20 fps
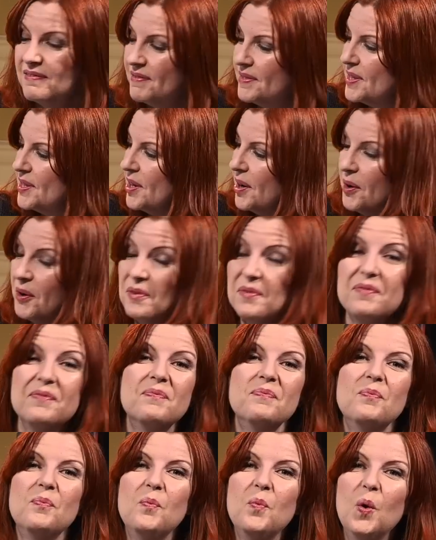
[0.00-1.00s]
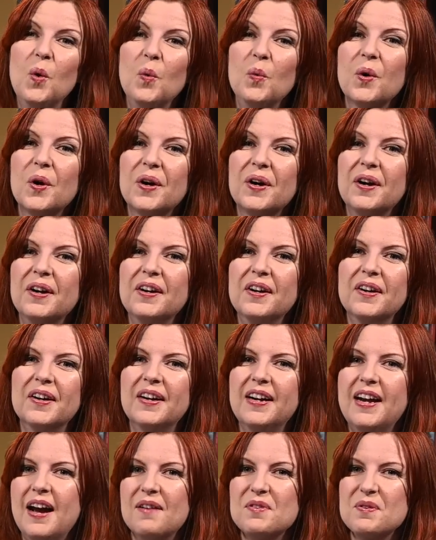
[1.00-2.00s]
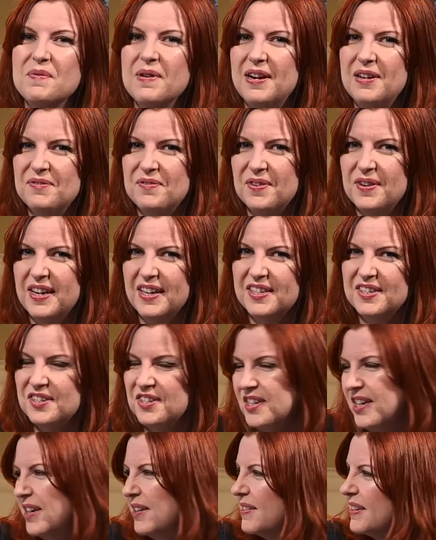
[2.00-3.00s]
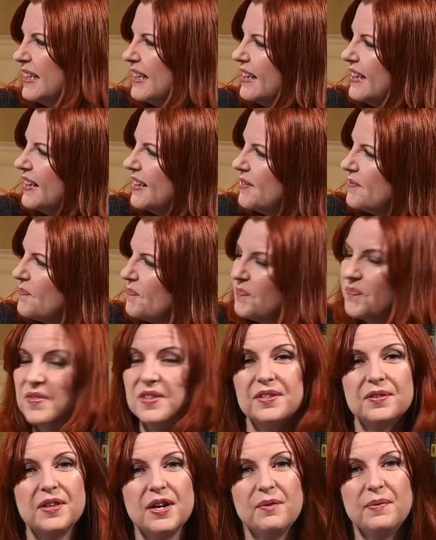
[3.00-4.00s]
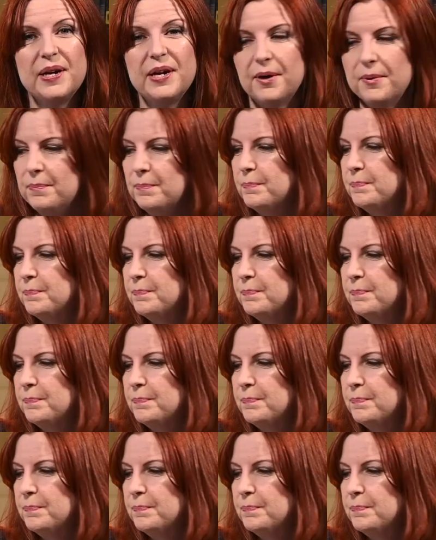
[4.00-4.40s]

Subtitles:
So we'll work on her and have her ready for next year. So there we go.